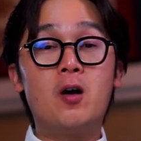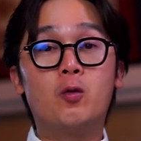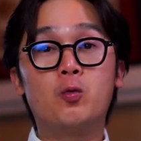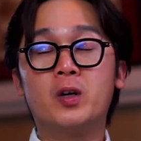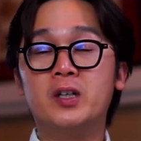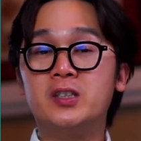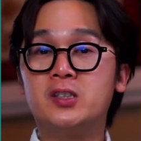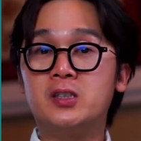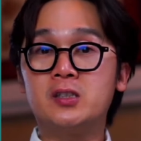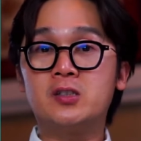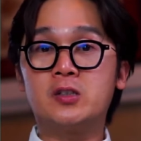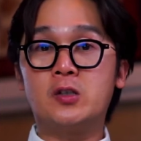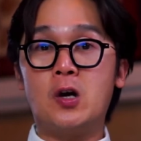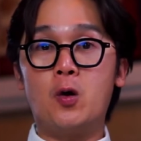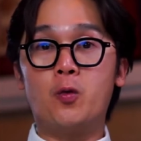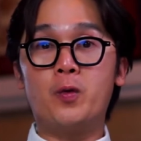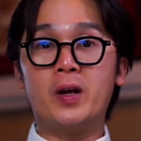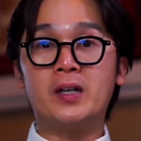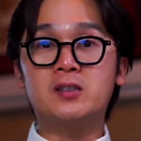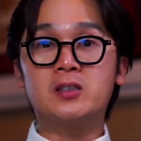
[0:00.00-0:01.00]
We're just
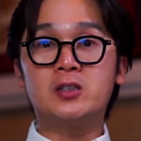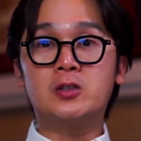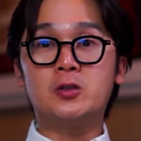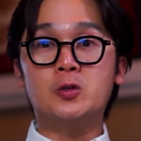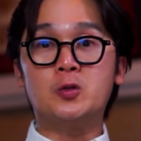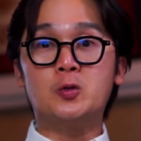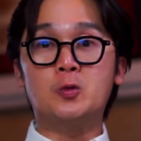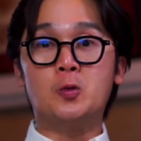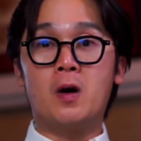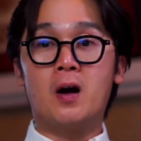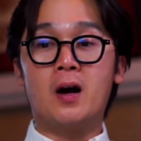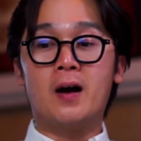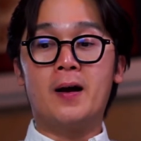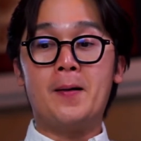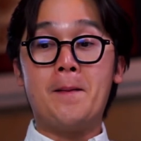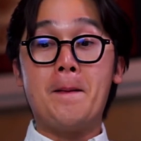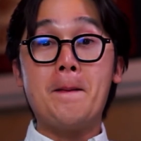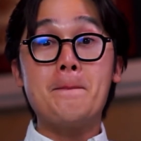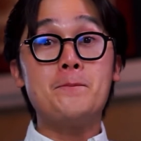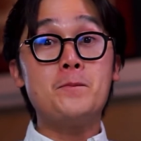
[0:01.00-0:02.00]
going to
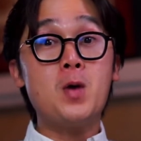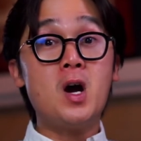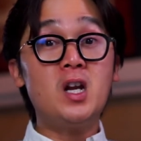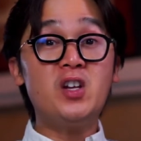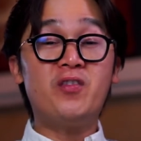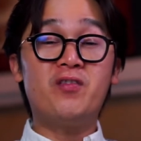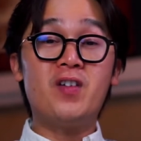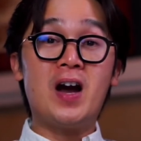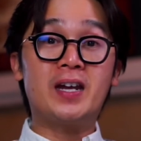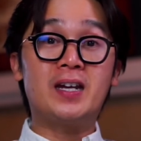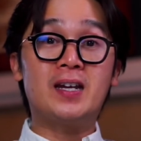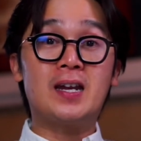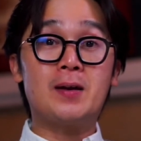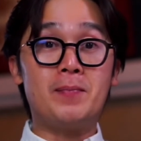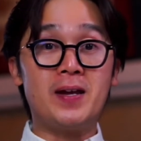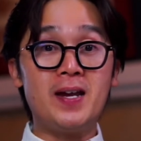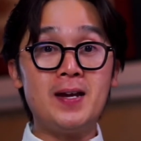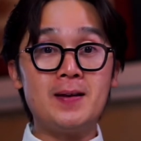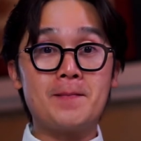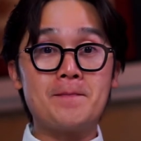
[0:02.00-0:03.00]
uh, modify it a
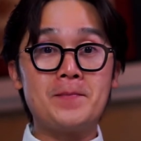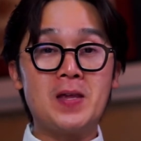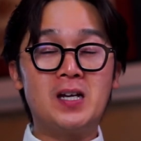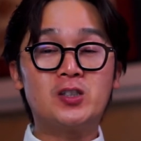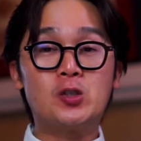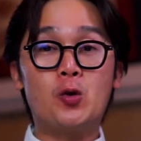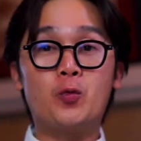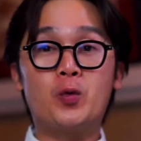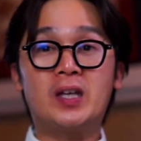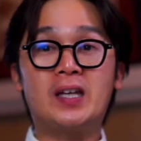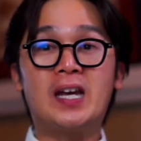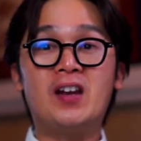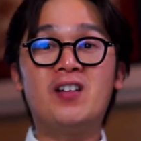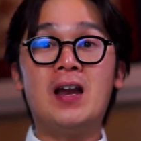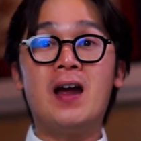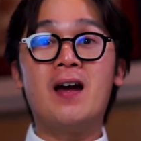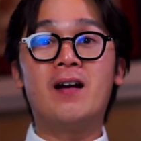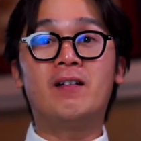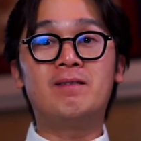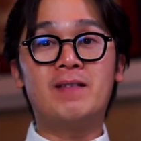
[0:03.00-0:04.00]
bit so we
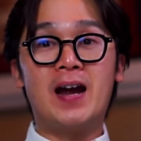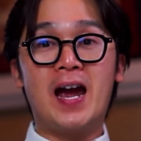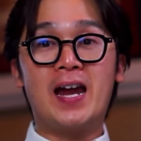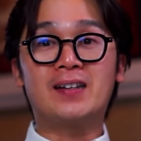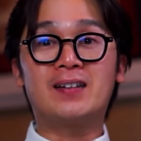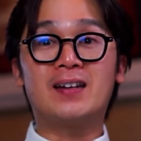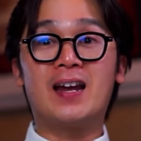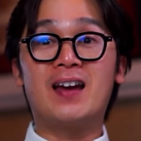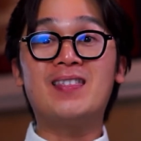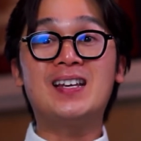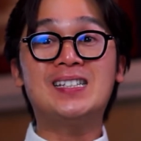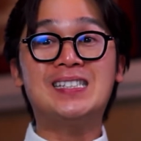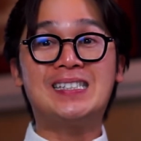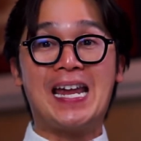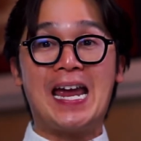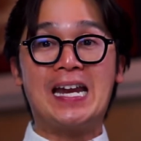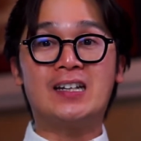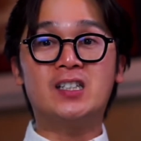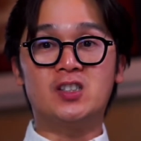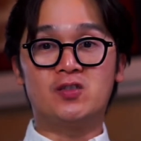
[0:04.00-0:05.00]
can write the
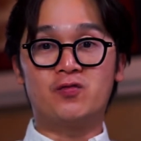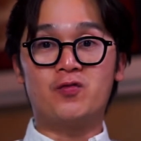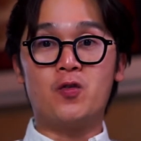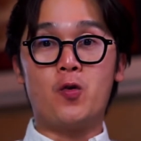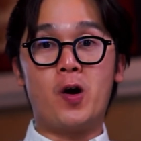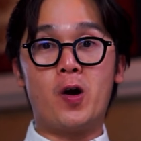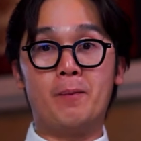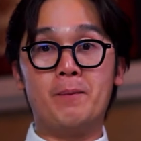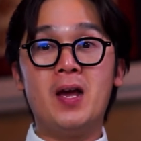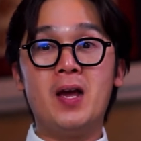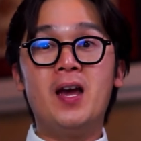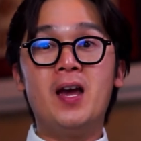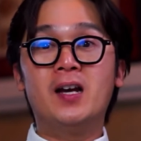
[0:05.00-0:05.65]
standard form.